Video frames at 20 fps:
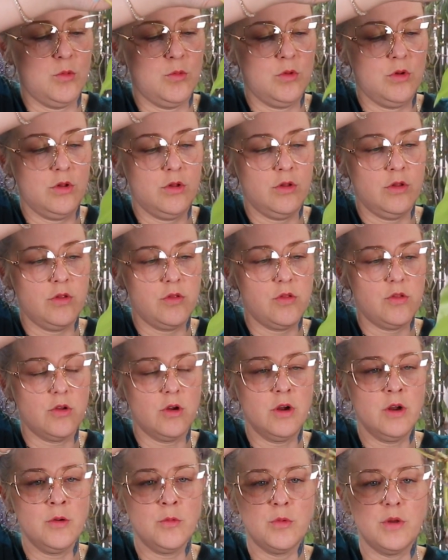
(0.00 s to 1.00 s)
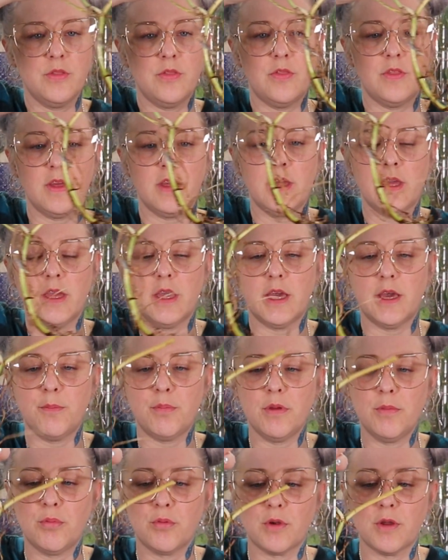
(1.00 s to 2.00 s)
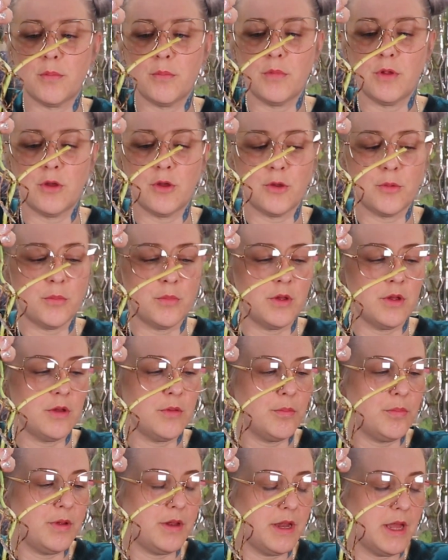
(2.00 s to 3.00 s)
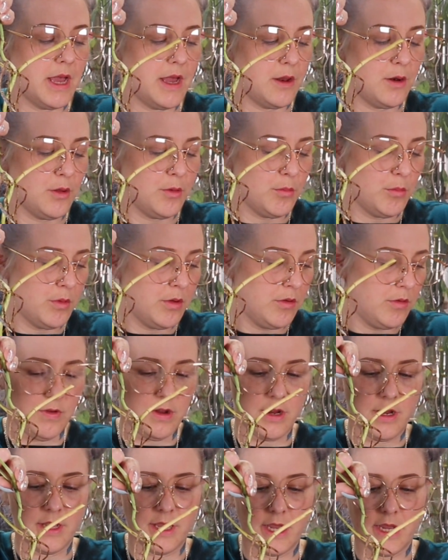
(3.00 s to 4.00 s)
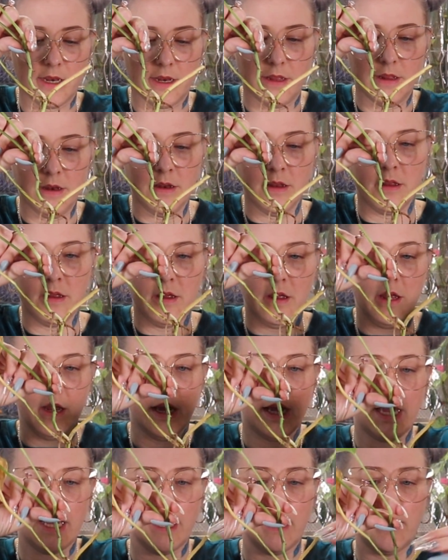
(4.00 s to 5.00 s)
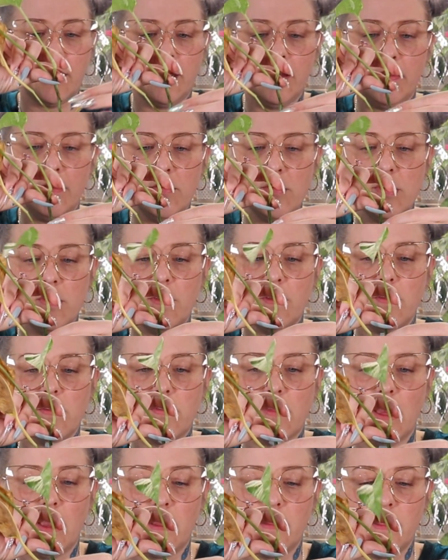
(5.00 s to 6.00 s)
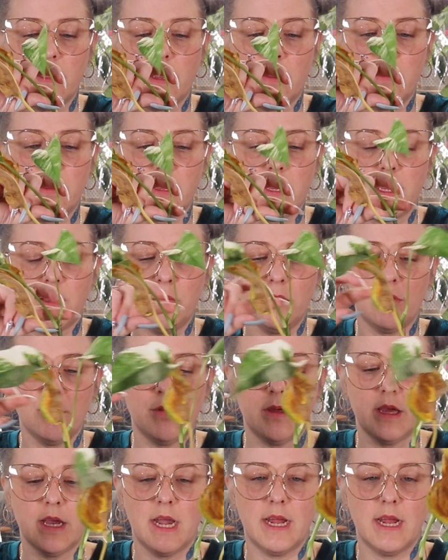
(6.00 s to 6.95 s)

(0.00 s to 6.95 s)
we'll start with the Epipremnum Penatum Variegated, and this is exactly how it came to me.